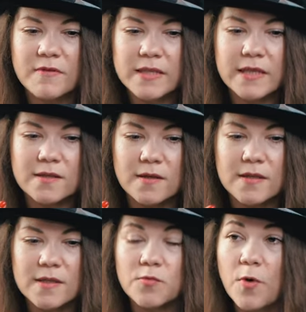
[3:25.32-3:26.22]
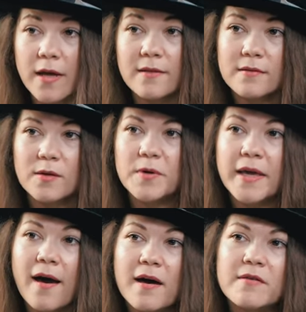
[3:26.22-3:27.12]
obviously it's a, it's a right that we
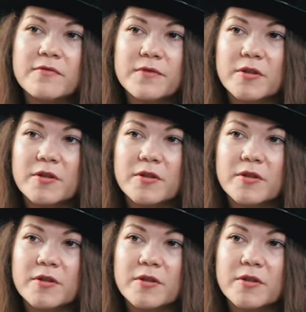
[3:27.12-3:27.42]
have.